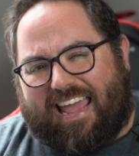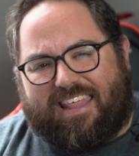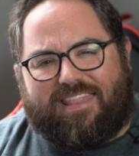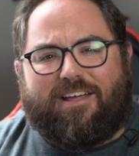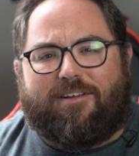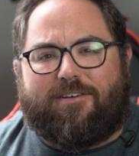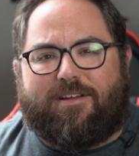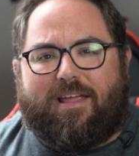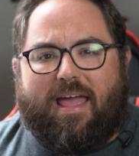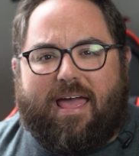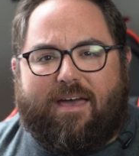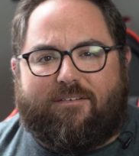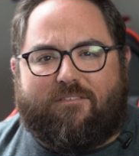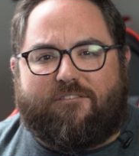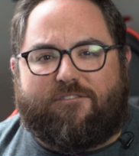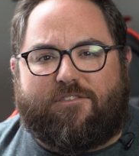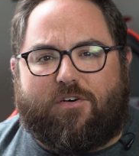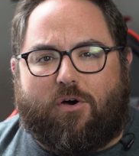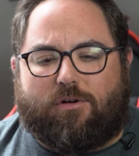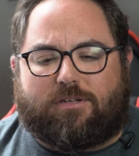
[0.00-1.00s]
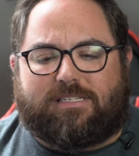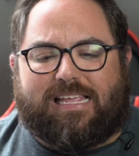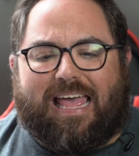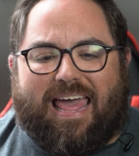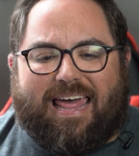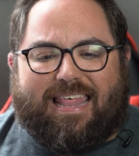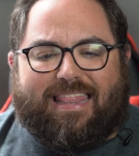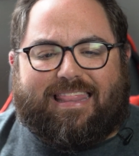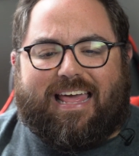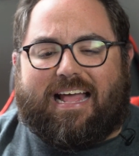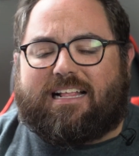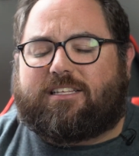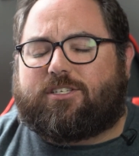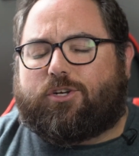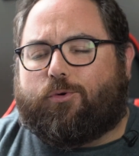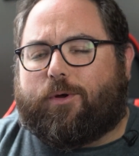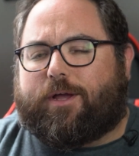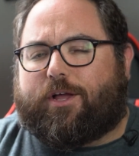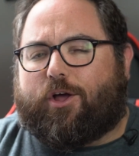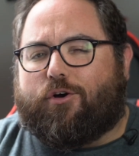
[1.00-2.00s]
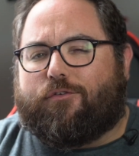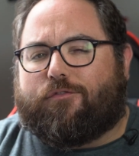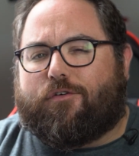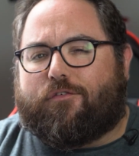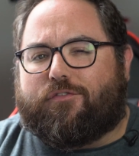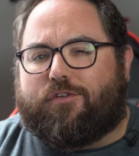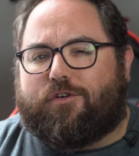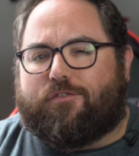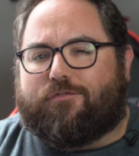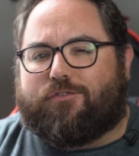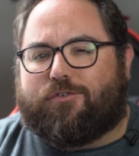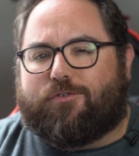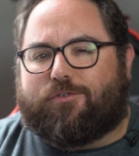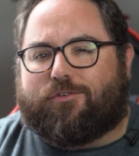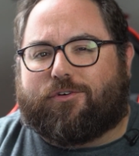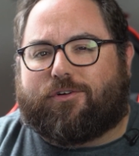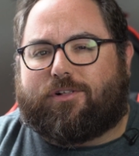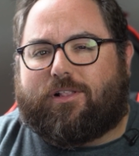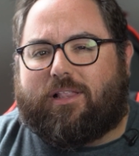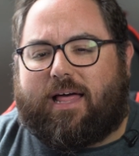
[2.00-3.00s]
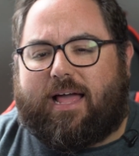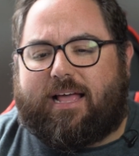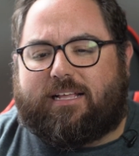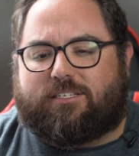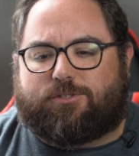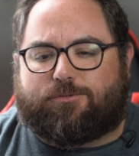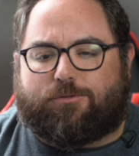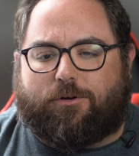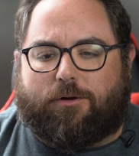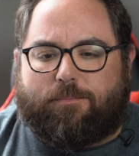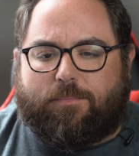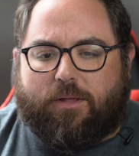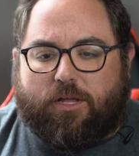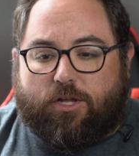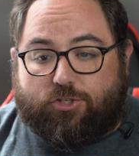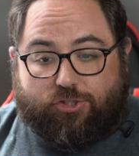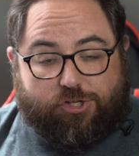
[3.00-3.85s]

And there you have it, folks. That's a quick overview of Google Classroom.